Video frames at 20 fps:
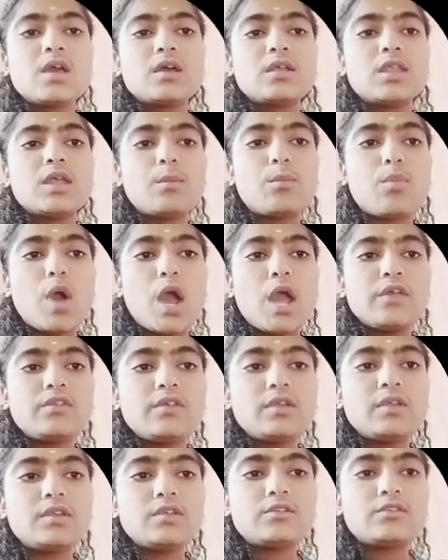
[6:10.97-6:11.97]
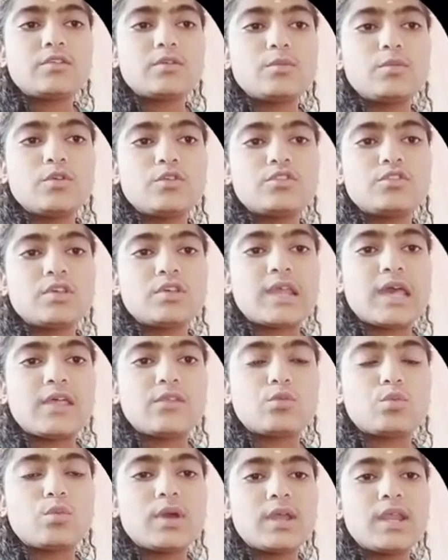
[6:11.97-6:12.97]
The Poisson distribution
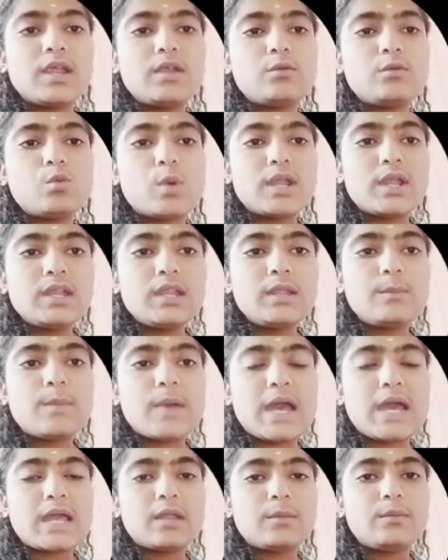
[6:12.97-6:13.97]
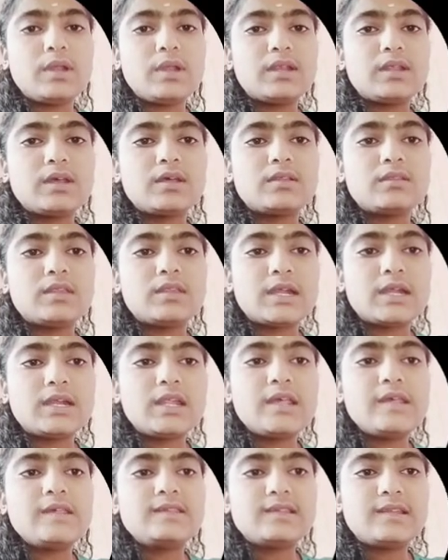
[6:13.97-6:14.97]
has one and only parameter, that
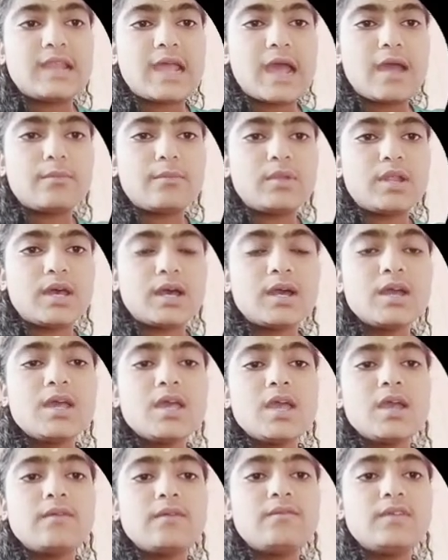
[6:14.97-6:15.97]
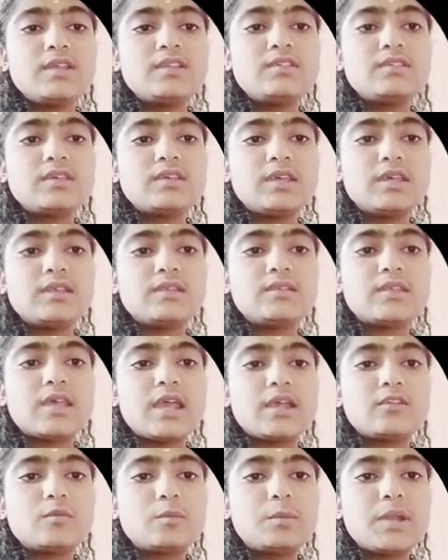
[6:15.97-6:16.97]
is lambda, which is
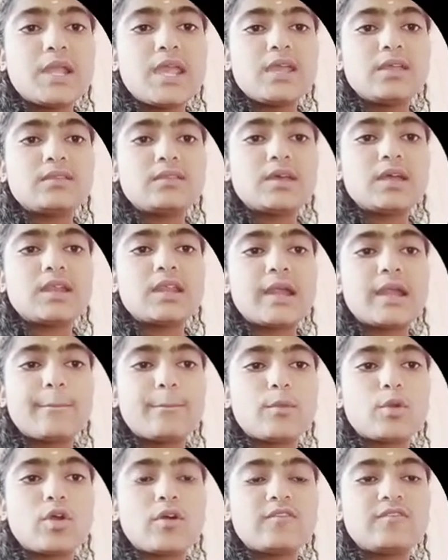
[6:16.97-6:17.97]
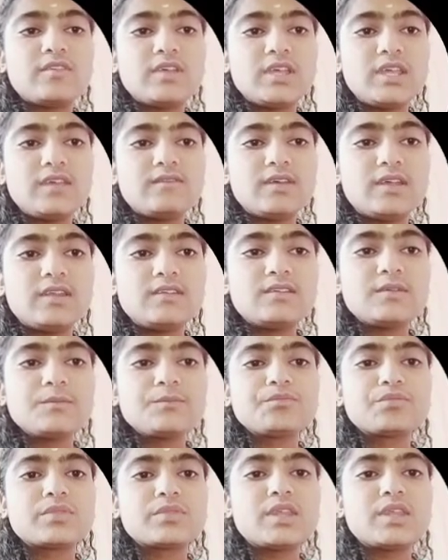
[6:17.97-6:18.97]
explain the number of events.
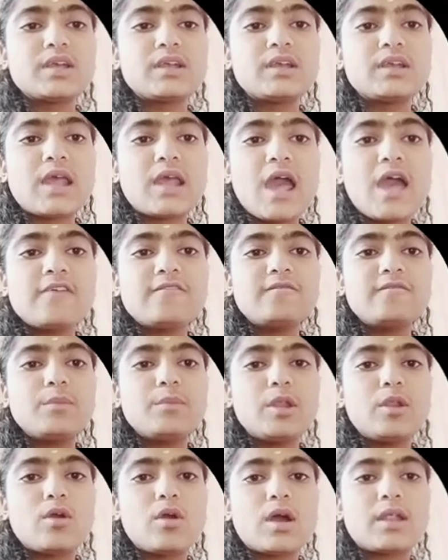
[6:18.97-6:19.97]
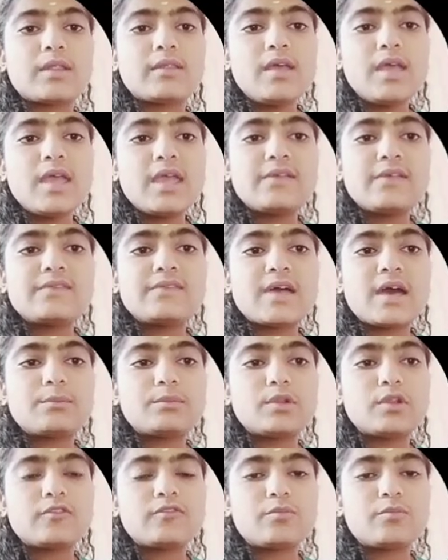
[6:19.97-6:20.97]
The graph below are the
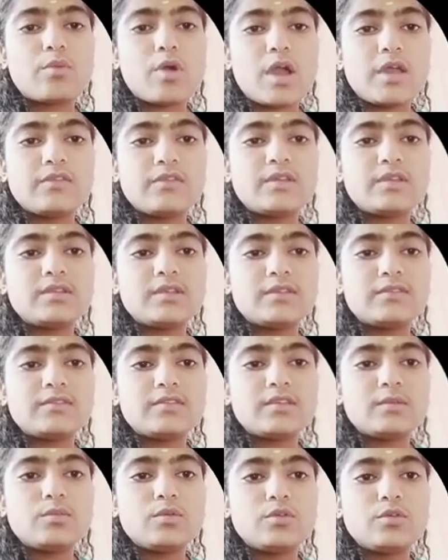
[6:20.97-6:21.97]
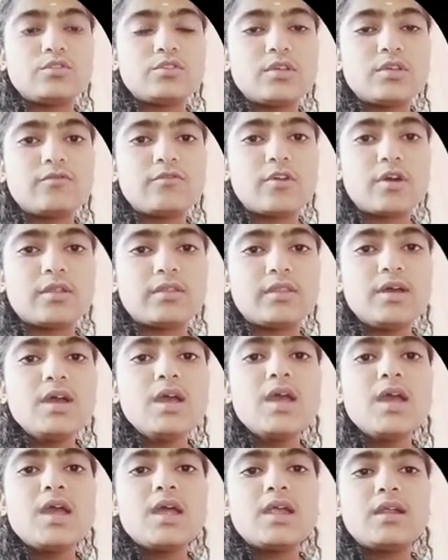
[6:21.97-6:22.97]
example of Poisson distribution for the
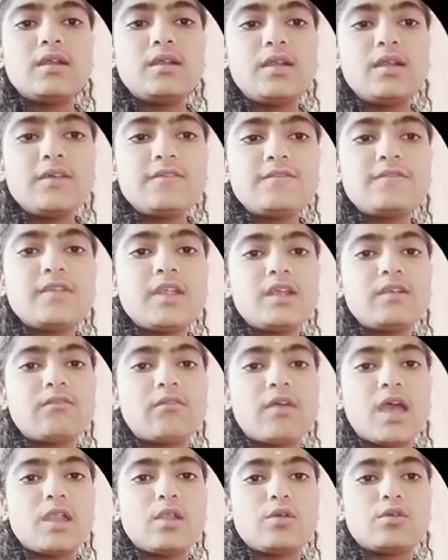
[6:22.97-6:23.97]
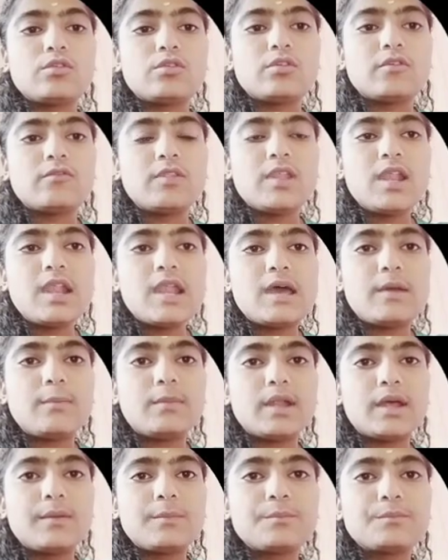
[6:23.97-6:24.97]
different values of the lambda.